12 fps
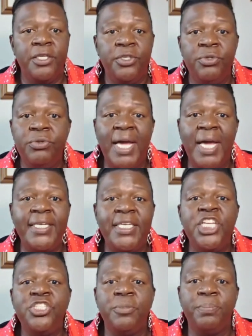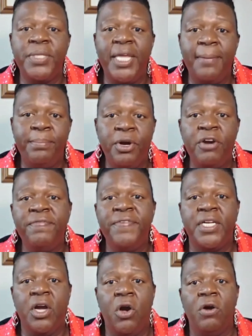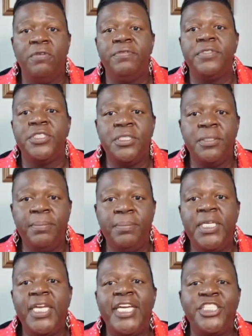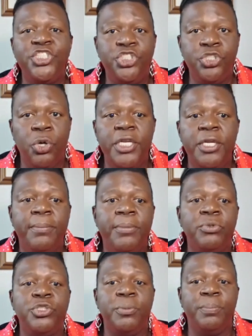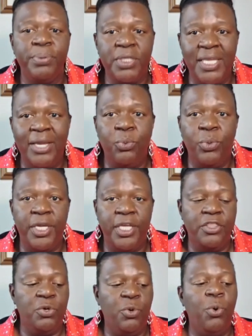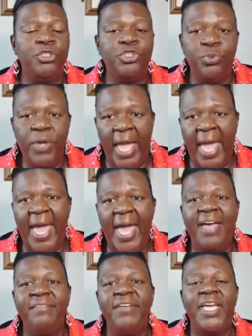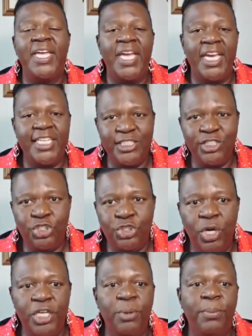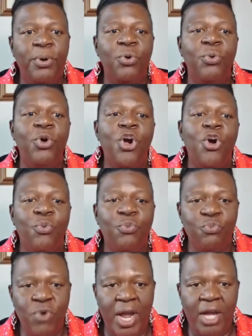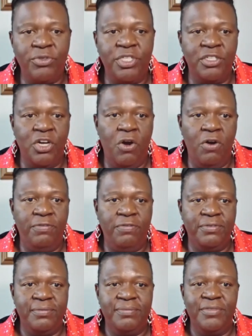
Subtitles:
you do not need to play perfect golf to be enjoyable to play with or to have an enjoyable round of golf.